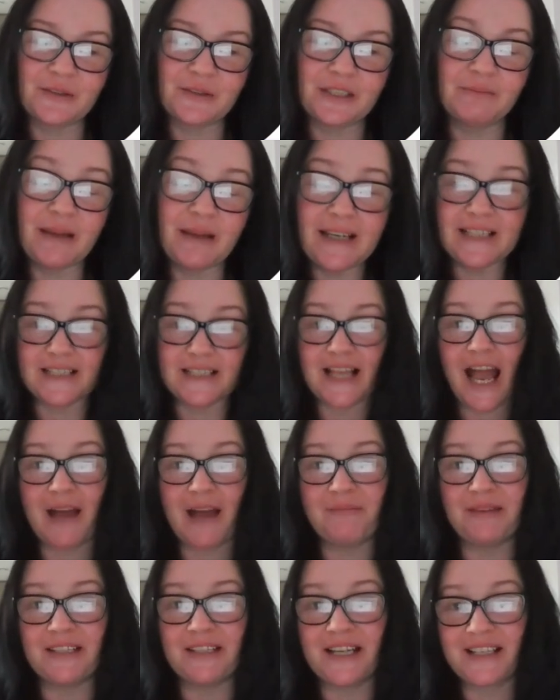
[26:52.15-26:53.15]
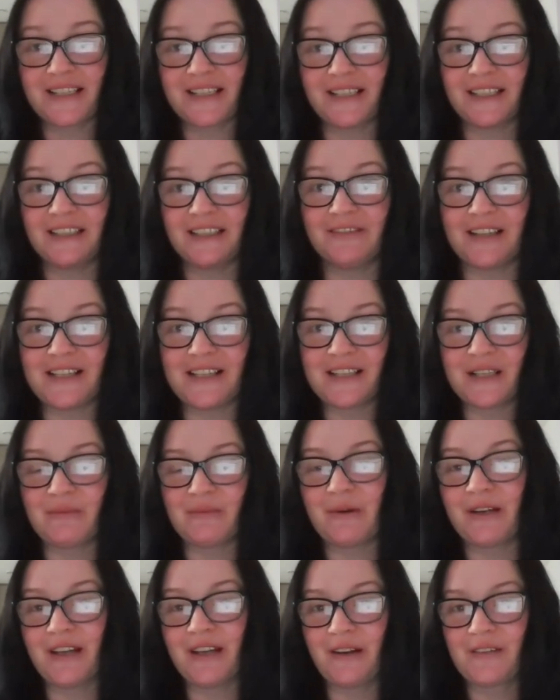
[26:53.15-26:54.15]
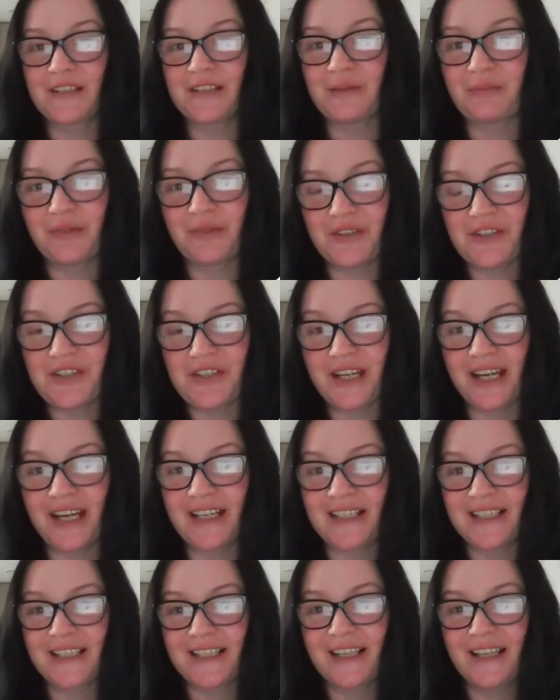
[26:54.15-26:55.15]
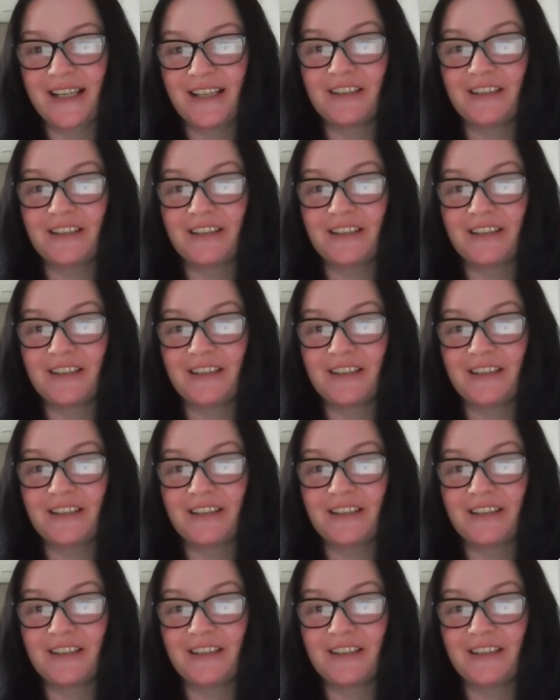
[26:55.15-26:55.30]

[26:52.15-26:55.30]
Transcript: it makes us happy, doesn't it, when someone else appreciates